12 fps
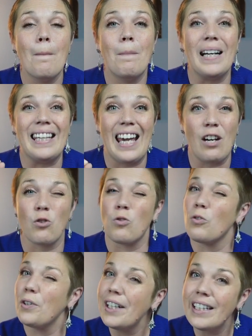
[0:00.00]
But get
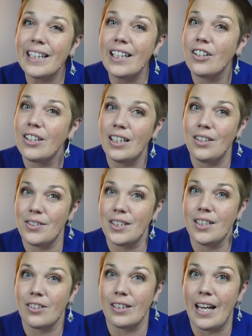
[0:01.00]
really good at
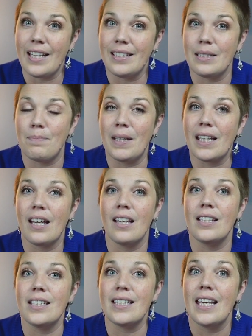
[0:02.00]
using your lens
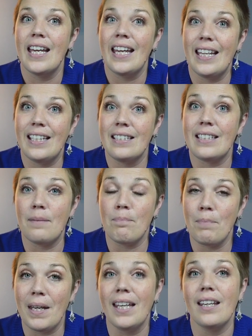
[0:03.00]
because it is a
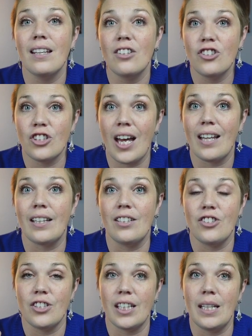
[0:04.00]
big
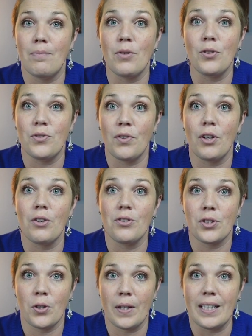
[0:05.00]
challenge to keep those
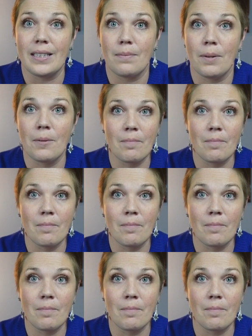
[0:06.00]
photos crisp.